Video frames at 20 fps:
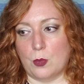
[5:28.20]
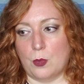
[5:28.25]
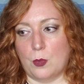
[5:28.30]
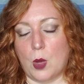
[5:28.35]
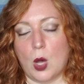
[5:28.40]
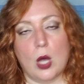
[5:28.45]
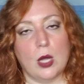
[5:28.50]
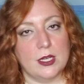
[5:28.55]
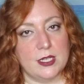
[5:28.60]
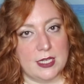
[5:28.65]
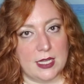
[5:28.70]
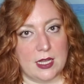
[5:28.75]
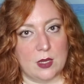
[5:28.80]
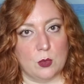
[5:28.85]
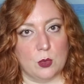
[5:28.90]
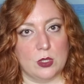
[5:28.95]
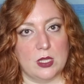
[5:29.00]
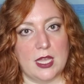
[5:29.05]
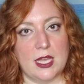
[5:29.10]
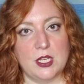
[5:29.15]
bonding
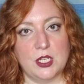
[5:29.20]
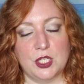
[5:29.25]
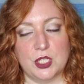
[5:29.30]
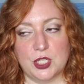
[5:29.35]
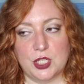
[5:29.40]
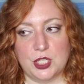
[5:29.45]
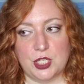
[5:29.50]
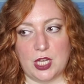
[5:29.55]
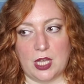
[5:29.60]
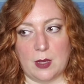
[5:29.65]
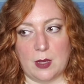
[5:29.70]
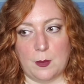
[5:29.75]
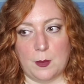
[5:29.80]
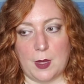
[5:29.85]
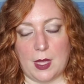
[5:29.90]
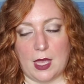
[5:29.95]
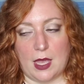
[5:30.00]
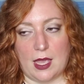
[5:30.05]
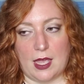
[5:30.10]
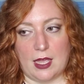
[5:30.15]
and relationship
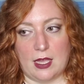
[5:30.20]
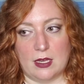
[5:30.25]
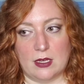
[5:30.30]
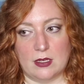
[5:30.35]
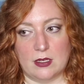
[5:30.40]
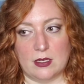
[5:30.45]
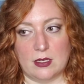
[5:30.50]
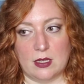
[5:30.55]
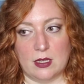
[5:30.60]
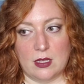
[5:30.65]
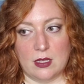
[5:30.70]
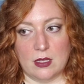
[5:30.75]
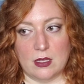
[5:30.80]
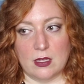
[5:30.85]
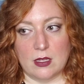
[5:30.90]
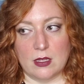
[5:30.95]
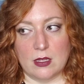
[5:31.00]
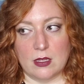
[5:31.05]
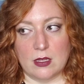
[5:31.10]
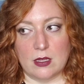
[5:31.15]
and,
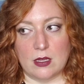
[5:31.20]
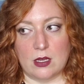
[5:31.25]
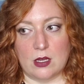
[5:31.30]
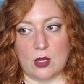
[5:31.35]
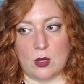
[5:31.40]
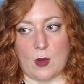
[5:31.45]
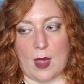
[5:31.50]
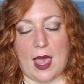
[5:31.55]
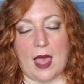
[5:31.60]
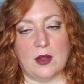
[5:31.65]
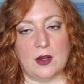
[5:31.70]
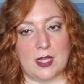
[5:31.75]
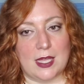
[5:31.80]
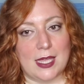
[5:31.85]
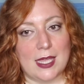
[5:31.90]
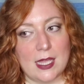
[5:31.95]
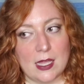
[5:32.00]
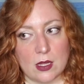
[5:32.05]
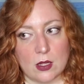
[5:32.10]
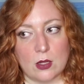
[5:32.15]
how to
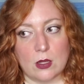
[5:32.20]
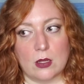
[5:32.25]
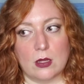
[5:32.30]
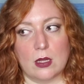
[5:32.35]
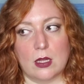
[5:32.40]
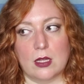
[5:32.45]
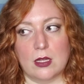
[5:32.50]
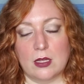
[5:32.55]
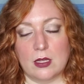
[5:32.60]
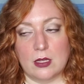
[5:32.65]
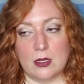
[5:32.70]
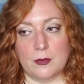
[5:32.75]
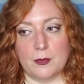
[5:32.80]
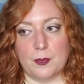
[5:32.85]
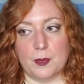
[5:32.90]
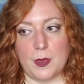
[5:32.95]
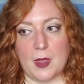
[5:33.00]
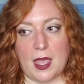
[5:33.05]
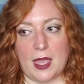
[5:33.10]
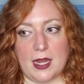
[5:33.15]
heal
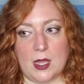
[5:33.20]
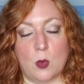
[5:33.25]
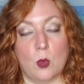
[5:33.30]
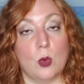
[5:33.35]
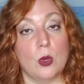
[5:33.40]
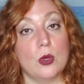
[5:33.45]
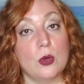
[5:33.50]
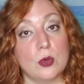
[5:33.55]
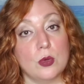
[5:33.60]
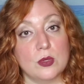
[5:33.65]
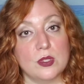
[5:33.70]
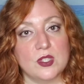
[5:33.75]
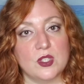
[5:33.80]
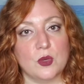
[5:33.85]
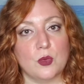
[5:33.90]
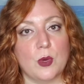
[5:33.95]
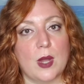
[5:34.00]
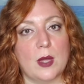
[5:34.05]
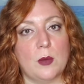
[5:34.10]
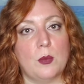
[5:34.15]
any wounds
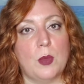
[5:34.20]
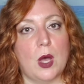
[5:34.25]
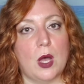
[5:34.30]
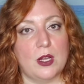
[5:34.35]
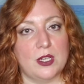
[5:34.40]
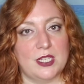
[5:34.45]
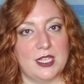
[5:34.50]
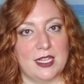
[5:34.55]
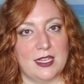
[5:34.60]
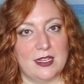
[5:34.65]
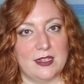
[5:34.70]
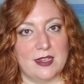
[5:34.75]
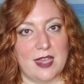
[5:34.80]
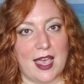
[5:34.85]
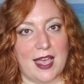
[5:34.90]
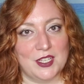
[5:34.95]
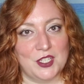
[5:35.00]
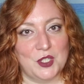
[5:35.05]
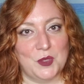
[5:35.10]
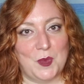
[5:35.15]
around bonding and
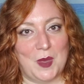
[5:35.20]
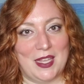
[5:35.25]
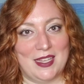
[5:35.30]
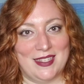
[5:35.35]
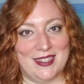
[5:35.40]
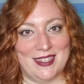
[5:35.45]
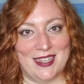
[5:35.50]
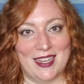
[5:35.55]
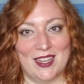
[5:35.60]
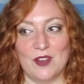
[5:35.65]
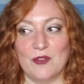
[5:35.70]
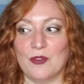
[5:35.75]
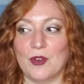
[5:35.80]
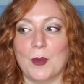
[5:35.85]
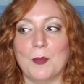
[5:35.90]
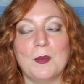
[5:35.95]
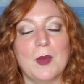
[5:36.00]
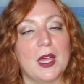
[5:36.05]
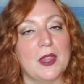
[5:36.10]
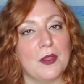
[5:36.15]
attachment
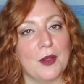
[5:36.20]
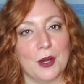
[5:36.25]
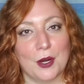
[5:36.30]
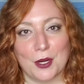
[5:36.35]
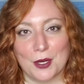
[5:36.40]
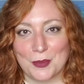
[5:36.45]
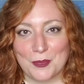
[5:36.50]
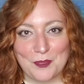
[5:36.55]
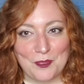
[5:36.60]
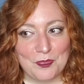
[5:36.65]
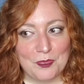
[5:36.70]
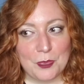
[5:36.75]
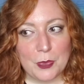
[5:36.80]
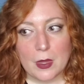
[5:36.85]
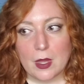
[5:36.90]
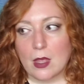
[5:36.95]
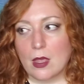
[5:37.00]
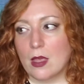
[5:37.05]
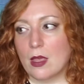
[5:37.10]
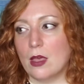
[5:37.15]
from mother
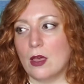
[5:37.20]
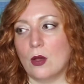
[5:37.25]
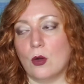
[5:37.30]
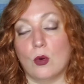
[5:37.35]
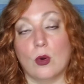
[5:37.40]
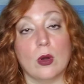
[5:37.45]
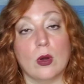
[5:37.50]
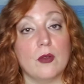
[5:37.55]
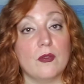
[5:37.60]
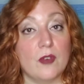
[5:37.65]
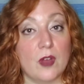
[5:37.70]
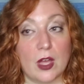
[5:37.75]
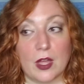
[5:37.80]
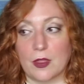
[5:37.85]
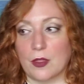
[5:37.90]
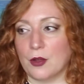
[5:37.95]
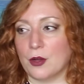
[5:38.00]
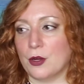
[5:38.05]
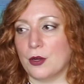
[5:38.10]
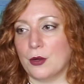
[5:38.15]
or
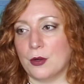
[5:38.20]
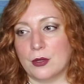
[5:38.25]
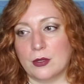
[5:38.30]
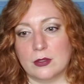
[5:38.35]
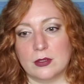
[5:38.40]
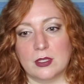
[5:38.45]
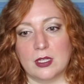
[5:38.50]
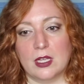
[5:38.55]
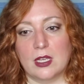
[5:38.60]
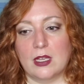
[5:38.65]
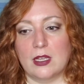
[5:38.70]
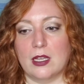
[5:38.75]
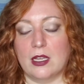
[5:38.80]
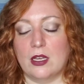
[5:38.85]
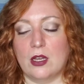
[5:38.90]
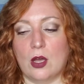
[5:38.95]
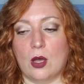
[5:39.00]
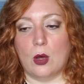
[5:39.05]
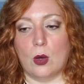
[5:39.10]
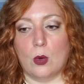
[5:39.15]
father,
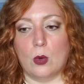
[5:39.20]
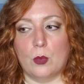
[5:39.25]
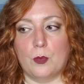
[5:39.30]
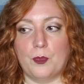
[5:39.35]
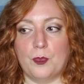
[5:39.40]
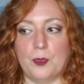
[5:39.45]
through